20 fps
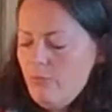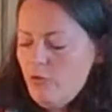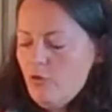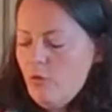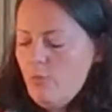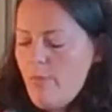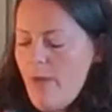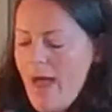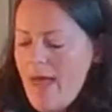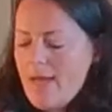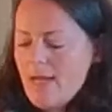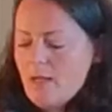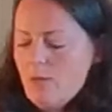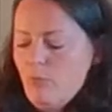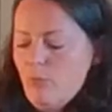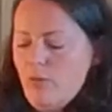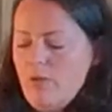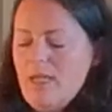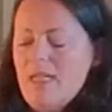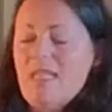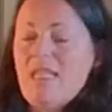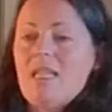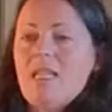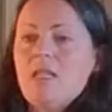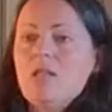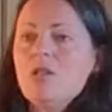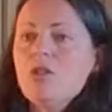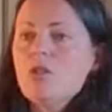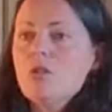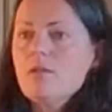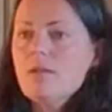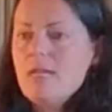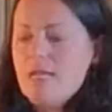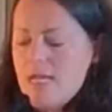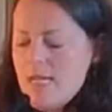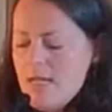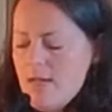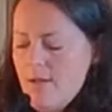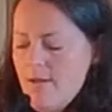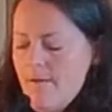traumatic brain
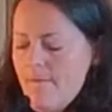injury,